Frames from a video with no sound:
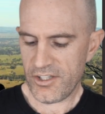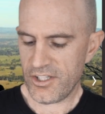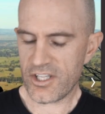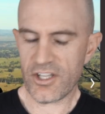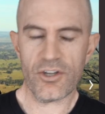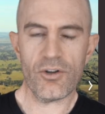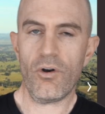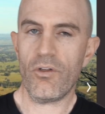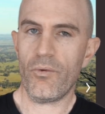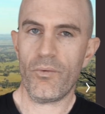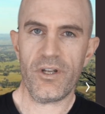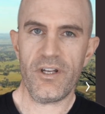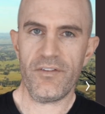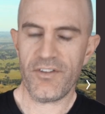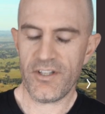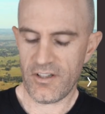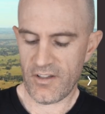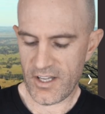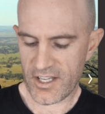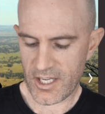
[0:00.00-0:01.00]
You can call it
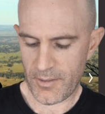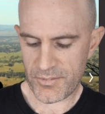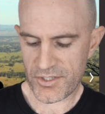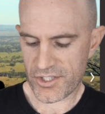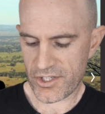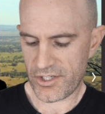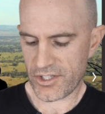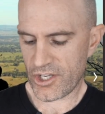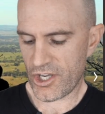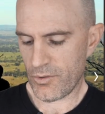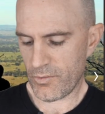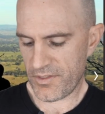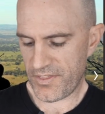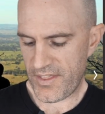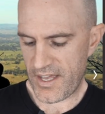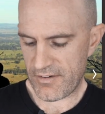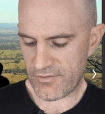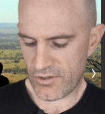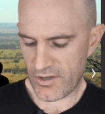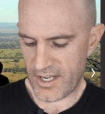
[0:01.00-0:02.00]
whatever you like. I'm just going to go
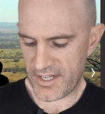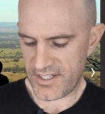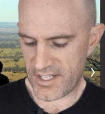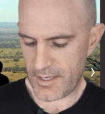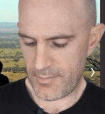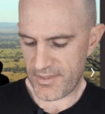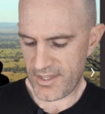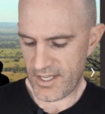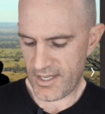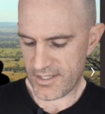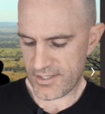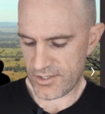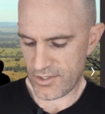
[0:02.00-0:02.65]
with that ride name there.